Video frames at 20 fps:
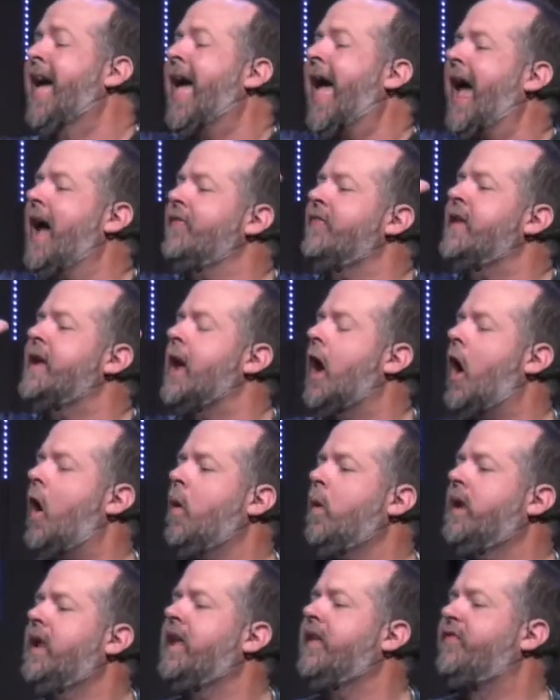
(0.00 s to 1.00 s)
And the
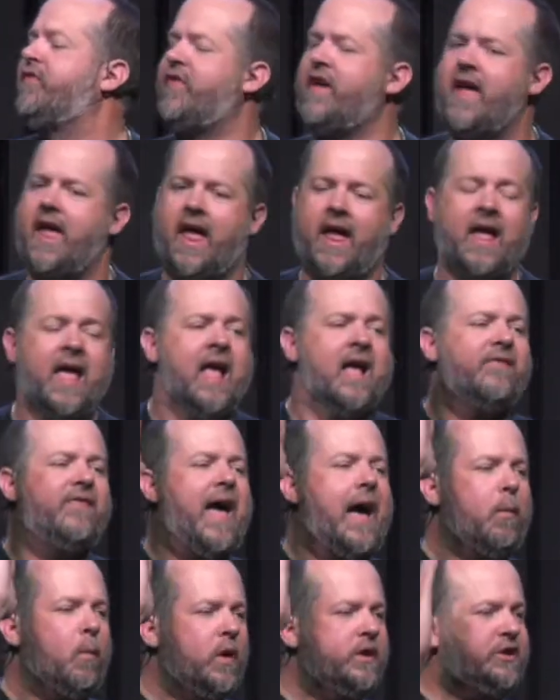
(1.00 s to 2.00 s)
only thing
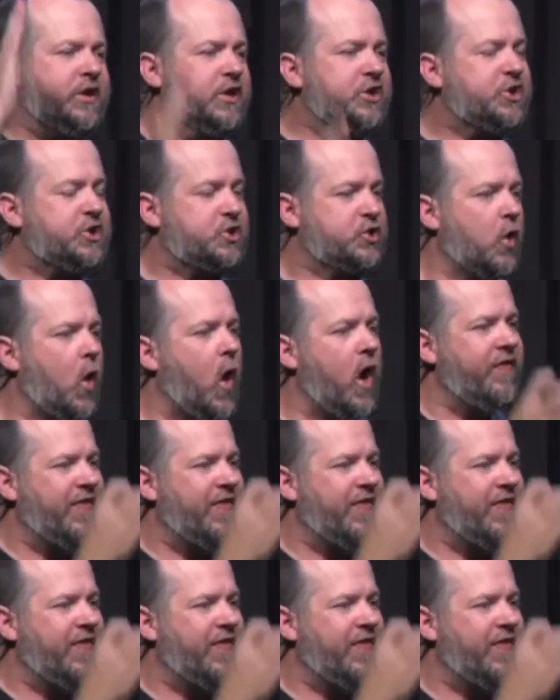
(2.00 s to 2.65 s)
that would destroy